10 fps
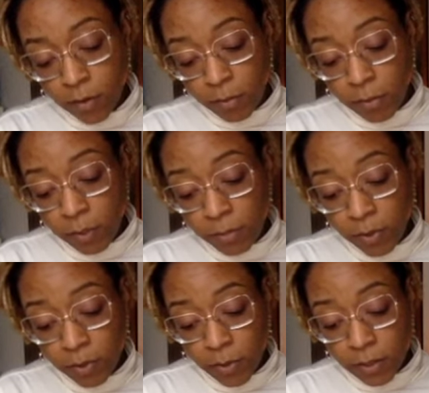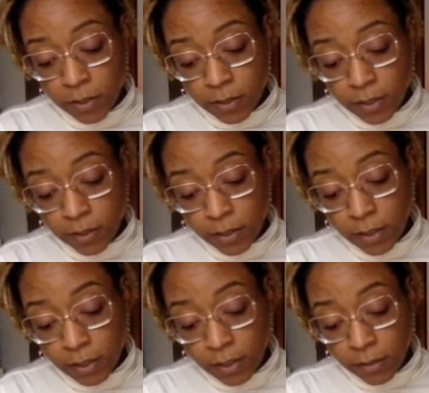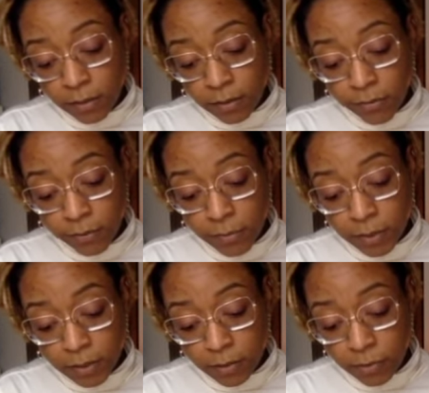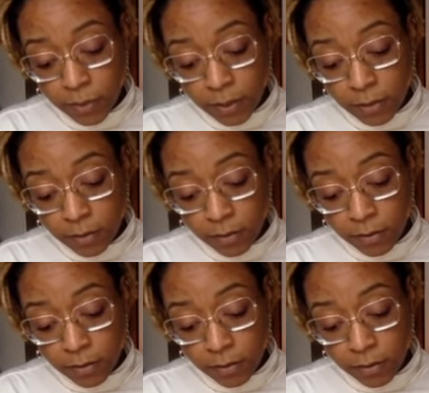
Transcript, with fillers: Maybe you all are still healing from this as well.